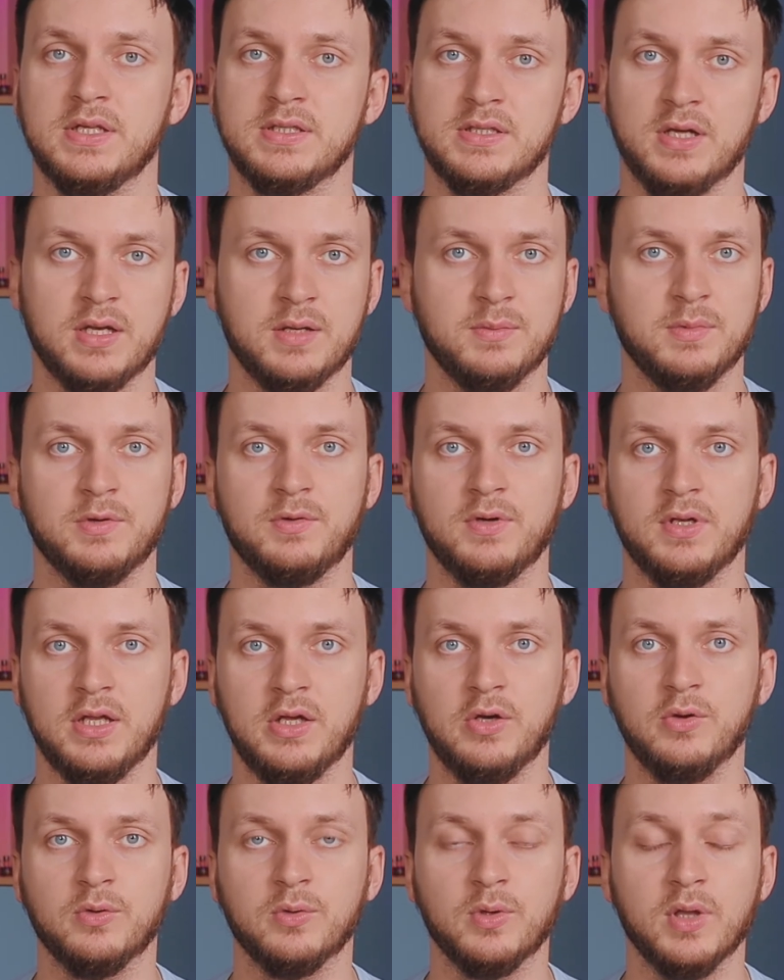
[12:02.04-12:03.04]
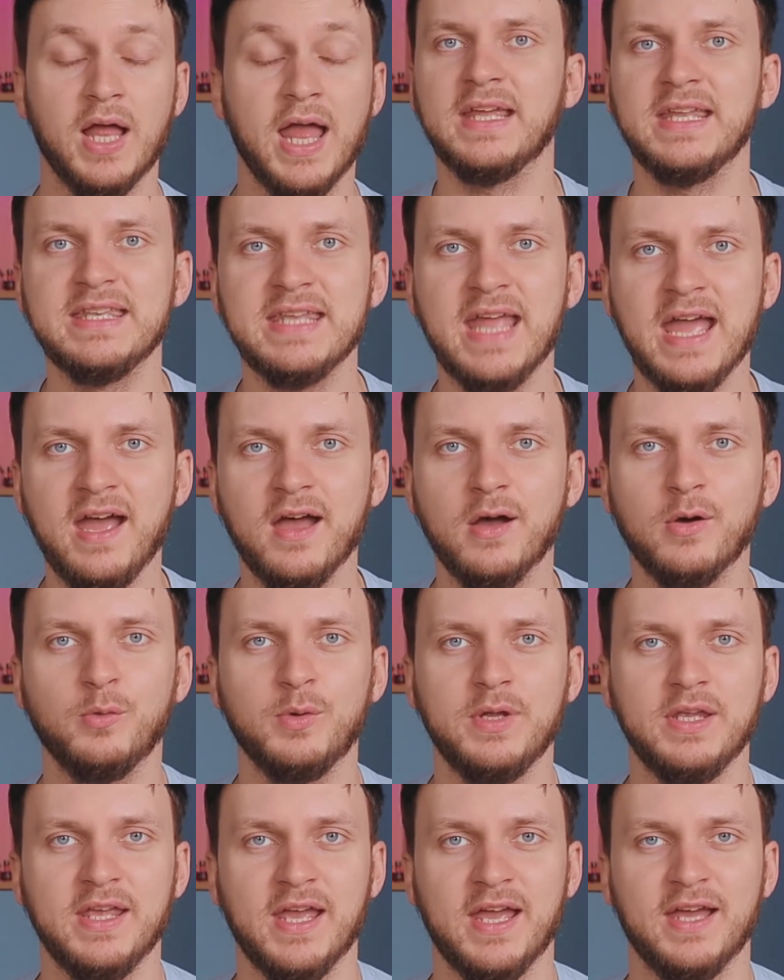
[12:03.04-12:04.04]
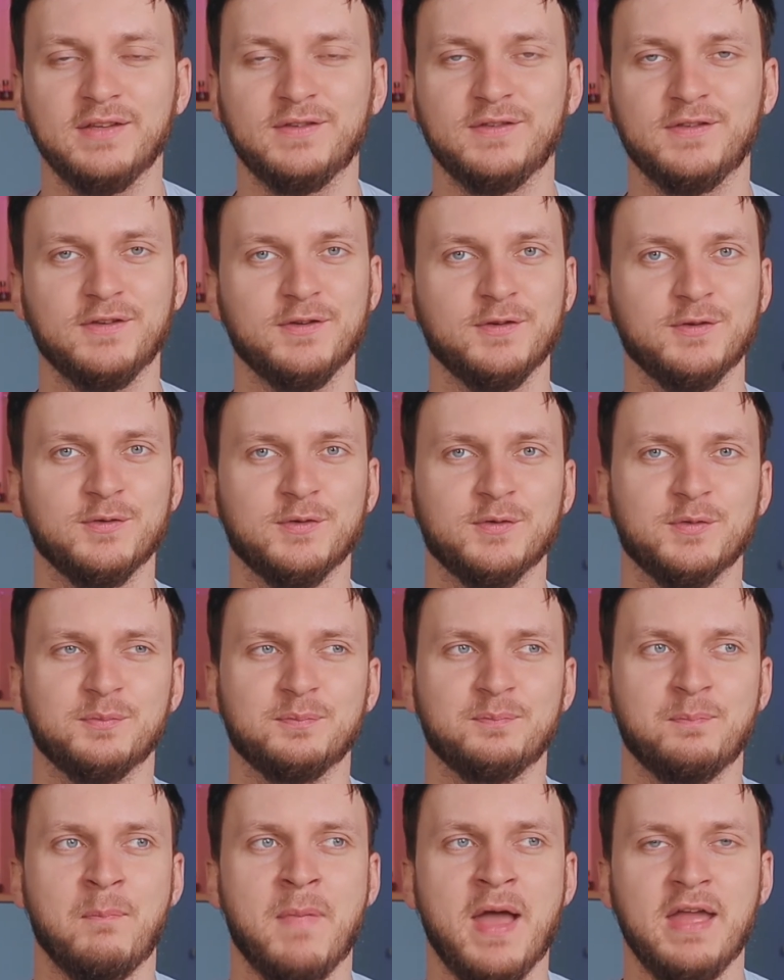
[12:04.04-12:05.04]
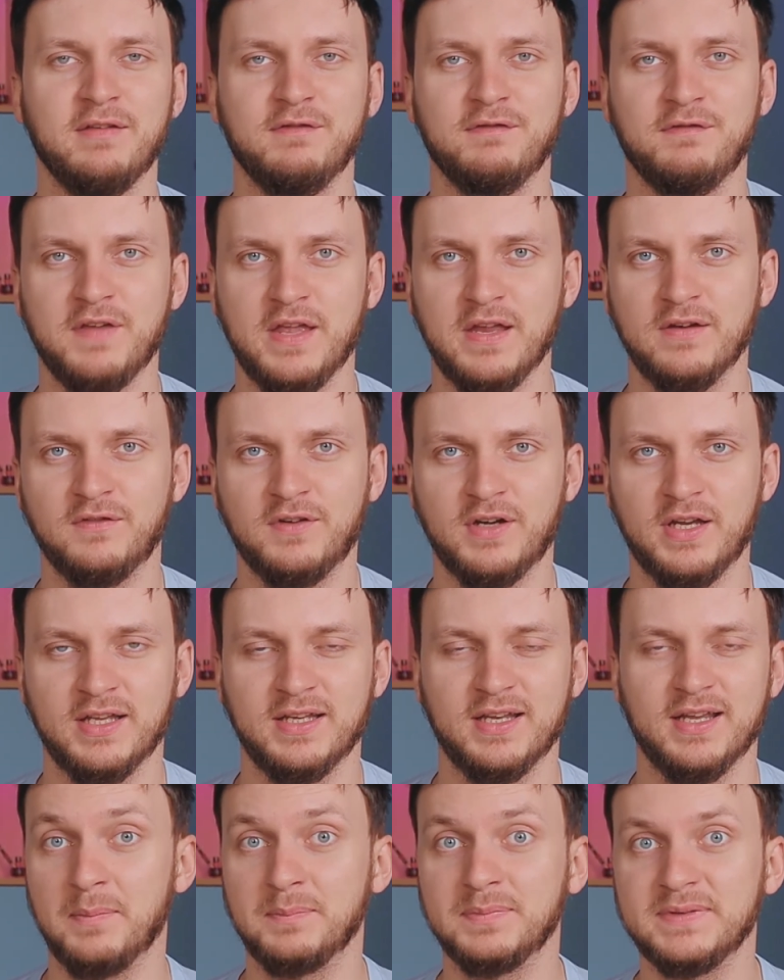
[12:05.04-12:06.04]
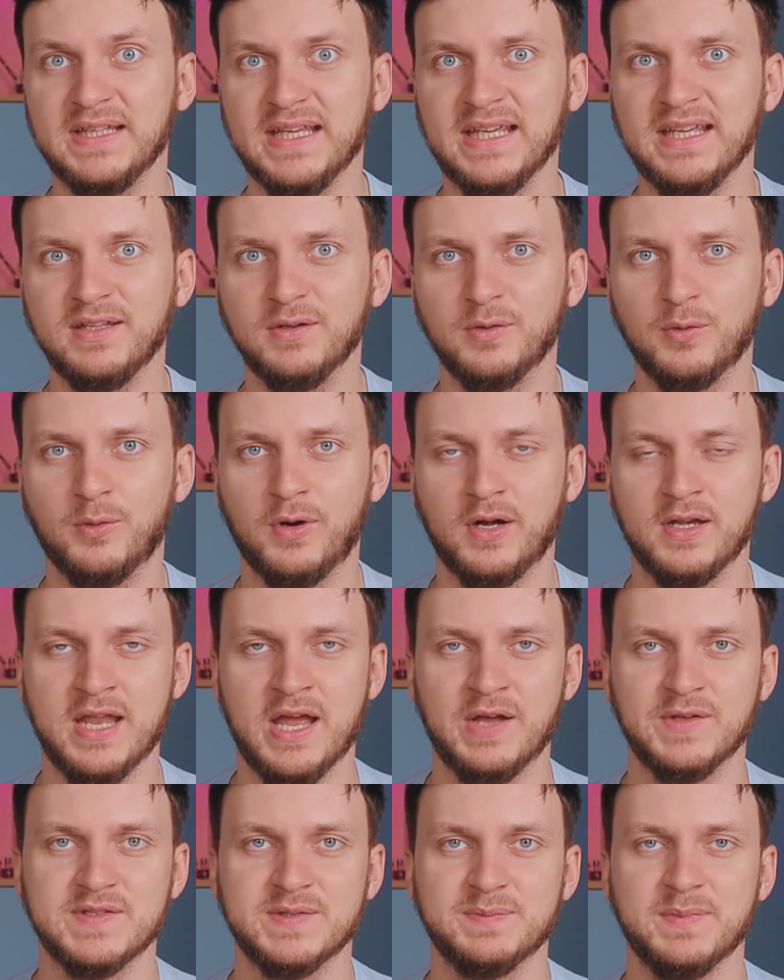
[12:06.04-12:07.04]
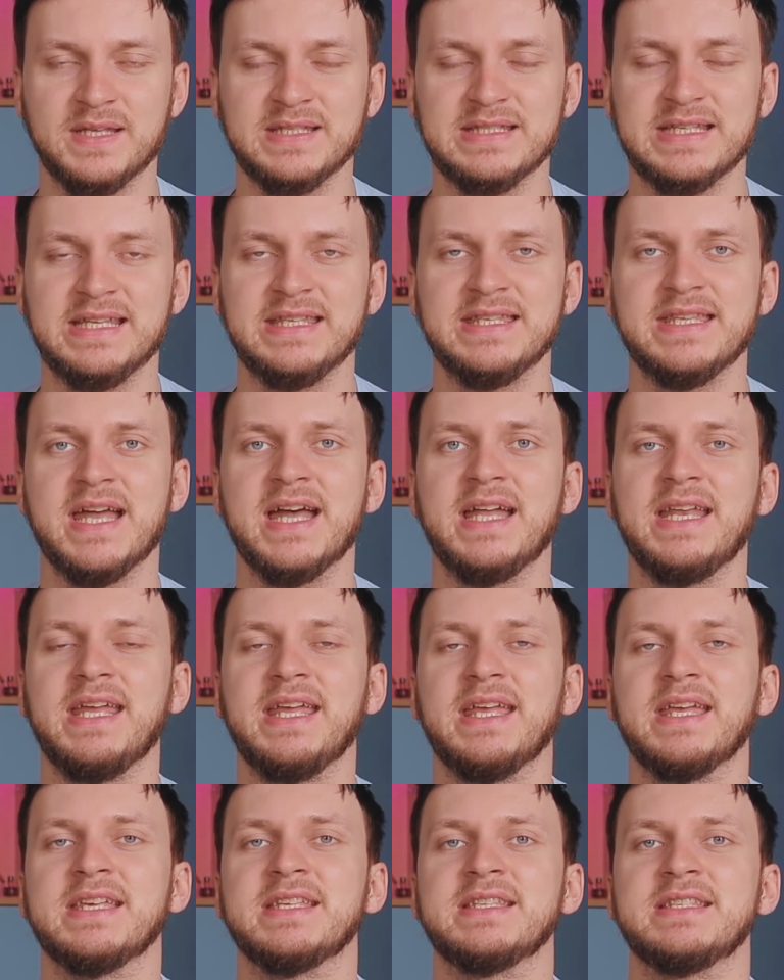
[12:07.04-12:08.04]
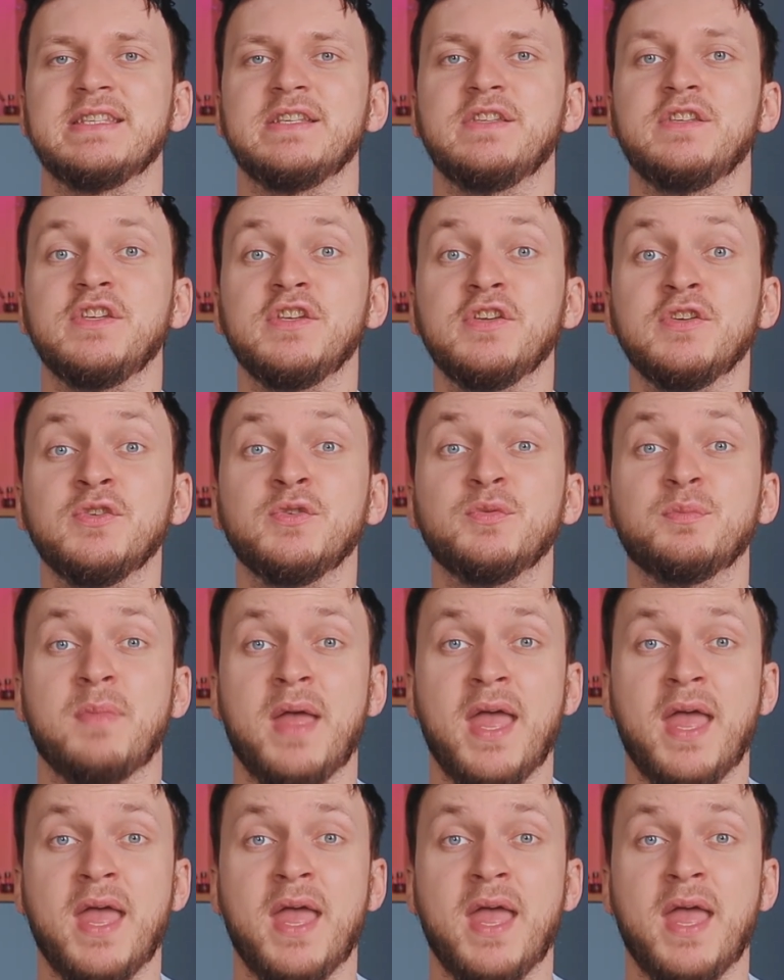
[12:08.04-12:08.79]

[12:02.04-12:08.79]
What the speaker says: it's going to be really cool. And now we get to my favorite update or announcement, and that is the new